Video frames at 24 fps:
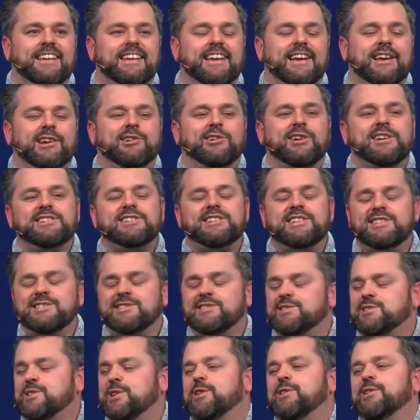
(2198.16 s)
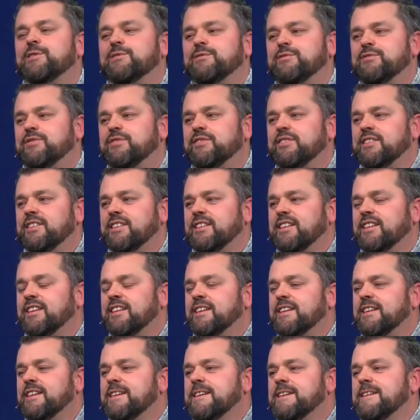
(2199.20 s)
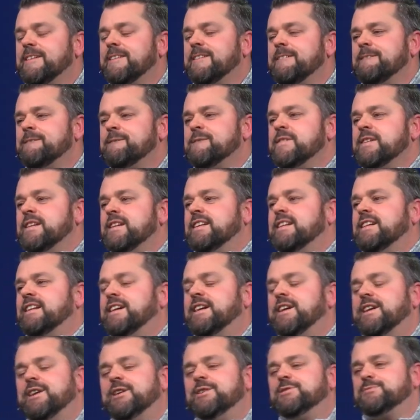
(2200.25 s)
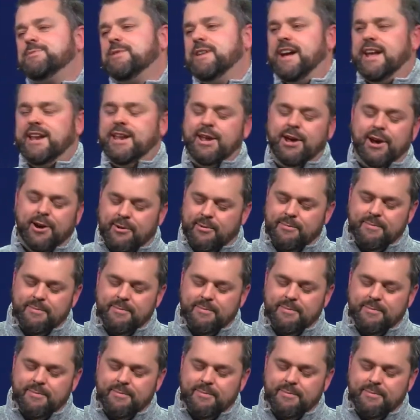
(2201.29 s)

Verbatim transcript: And Christians serve. Here's what I know.